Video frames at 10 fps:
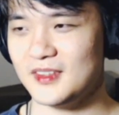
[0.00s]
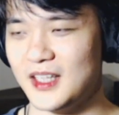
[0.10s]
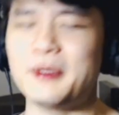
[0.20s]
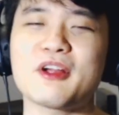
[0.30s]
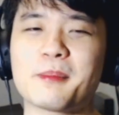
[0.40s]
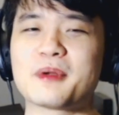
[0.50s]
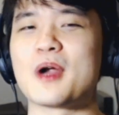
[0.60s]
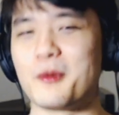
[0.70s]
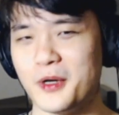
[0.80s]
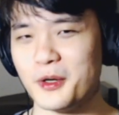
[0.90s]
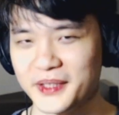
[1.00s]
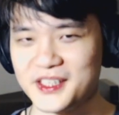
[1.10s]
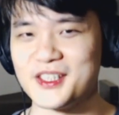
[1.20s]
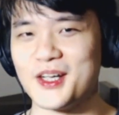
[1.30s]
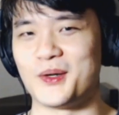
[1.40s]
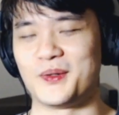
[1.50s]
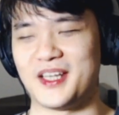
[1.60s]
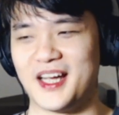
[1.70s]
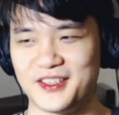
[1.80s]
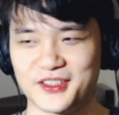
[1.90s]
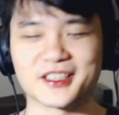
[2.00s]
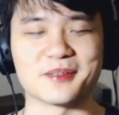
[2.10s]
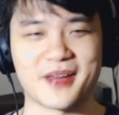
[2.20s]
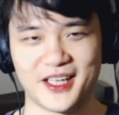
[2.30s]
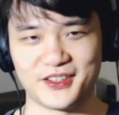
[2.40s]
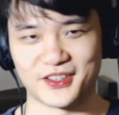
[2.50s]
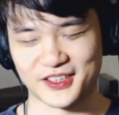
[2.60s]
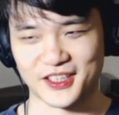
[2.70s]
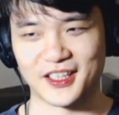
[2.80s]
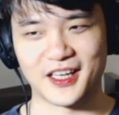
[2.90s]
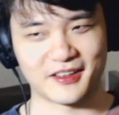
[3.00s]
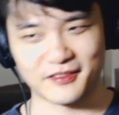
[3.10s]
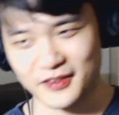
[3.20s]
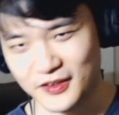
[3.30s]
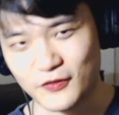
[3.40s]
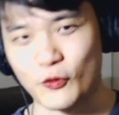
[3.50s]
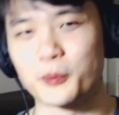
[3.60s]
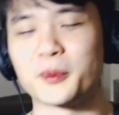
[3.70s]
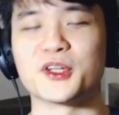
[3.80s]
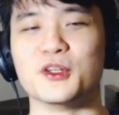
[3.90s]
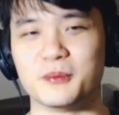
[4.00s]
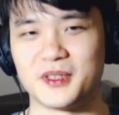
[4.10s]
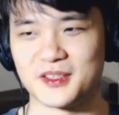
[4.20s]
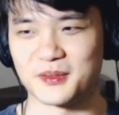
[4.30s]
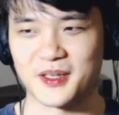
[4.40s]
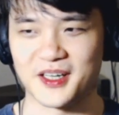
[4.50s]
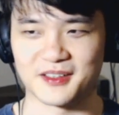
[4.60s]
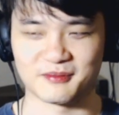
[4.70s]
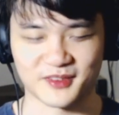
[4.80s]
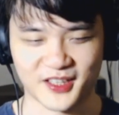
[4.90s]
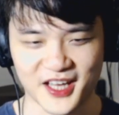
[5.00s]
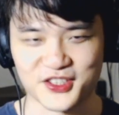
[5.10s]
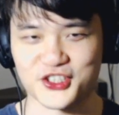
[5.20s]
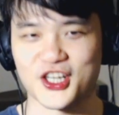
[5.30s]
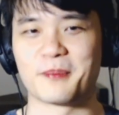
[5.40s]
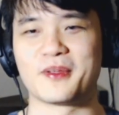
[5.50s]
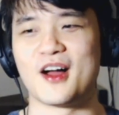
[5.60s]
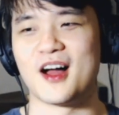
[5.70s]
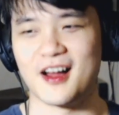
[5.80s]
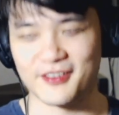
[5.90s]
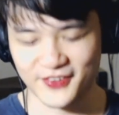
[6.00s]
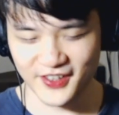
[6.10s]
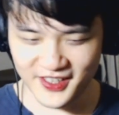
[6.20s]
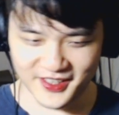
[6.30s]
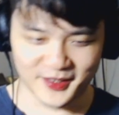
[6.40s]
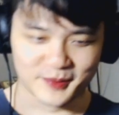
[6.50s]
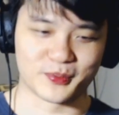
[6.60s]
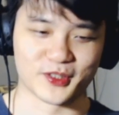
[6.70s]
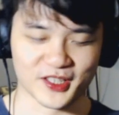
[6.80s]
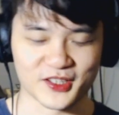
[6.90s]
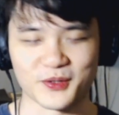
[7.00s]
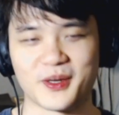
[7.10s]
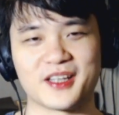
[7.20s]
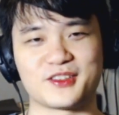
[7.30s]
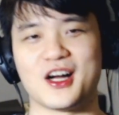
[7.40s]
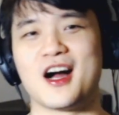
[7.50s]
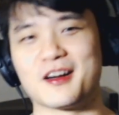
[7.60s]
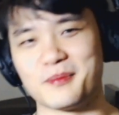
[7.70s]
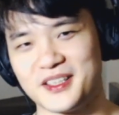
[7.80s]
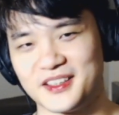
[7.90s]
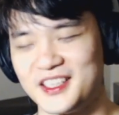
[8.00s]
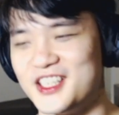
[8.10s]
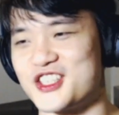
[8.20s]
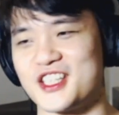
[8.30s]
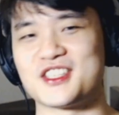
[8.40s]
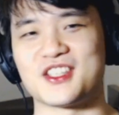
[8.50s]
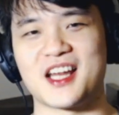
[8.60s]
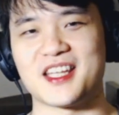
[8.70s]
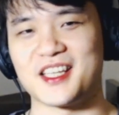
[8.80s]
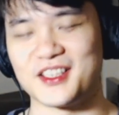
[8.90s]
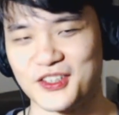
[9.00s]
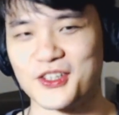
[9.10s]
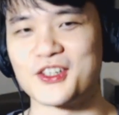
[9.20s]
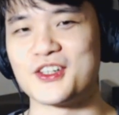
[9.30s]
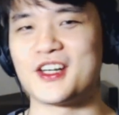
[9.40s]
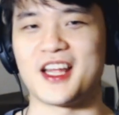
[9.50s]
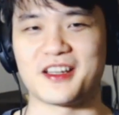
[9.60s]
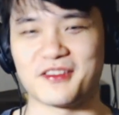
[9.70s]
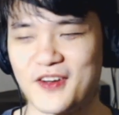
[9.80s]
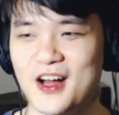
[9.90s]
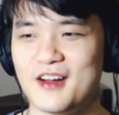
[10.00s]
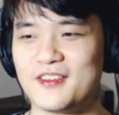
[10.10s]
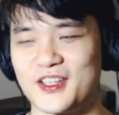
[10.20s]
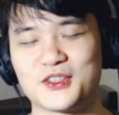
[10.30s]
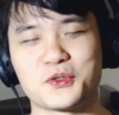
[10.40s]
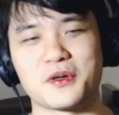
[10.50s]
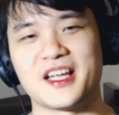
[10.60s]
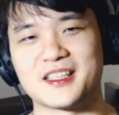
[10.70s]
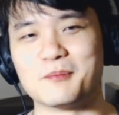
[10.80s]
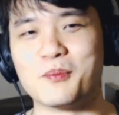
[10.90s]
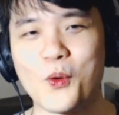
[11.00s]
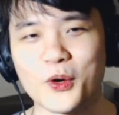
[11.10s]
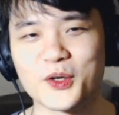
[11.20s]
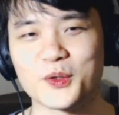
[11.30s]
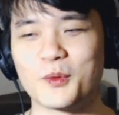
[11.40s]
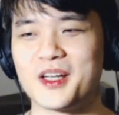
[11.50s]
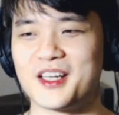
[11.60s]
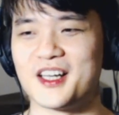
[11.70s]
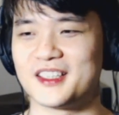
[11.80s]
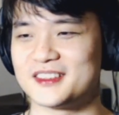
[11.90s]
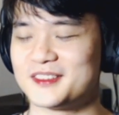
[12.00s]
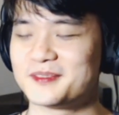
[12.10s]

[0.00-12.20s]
I mean, don't get me wrong, we already know that their commanders are, like, former humans, right? Their heads are chopped off, put into it to augment the Legion so that they can learn and evolve, you know, sort of like the Borg or whatnot.